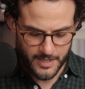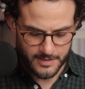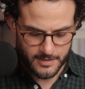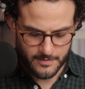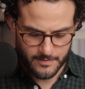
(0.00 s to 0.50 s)

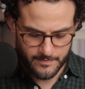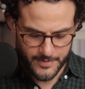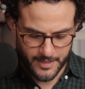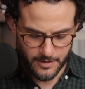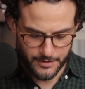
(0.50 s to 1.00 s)
bits
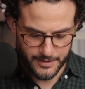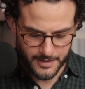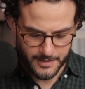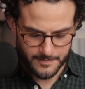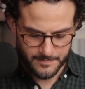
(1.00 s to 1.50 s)
that are on
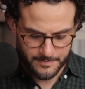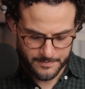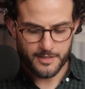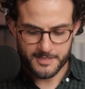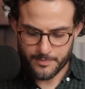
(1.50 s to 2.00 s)
these.
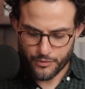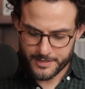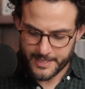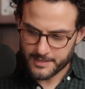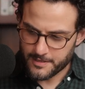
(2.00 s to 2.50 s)
So there's a
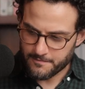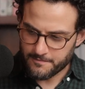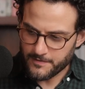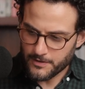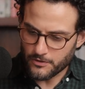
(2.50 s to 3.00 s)
protective
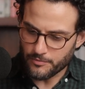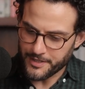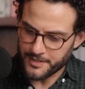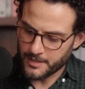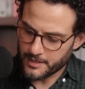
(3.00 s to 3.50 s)
film
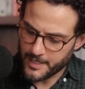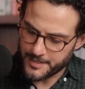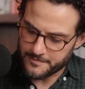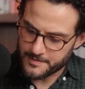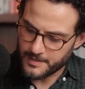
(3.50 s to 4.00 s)
that you can
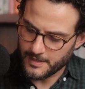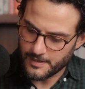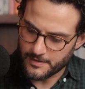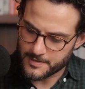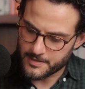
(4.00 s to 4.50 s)
kind of
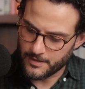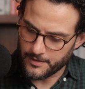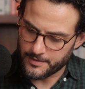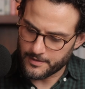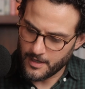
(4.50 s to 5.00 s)
see that's
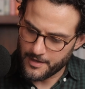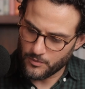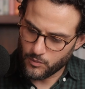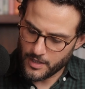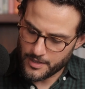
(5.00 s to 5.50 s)
on
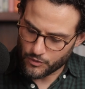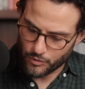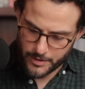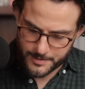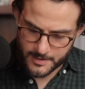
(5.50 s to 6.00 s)
either one
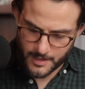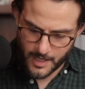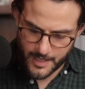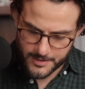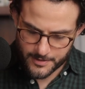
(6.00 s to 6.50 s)
or both
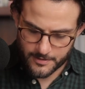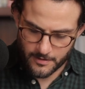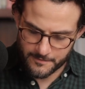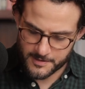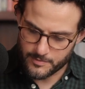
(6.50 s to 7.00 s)
sides
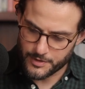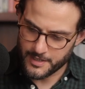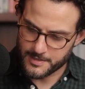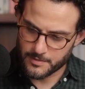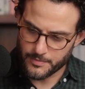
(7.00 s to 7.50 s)
of some of
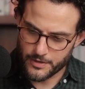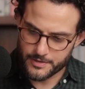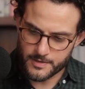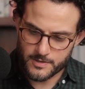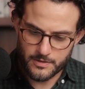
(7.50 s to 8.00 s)
these
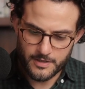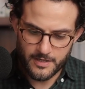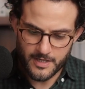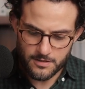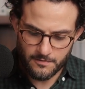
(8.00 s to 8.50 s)
components. So
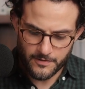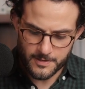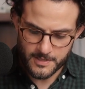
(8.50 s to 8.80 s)
yeah, that's the first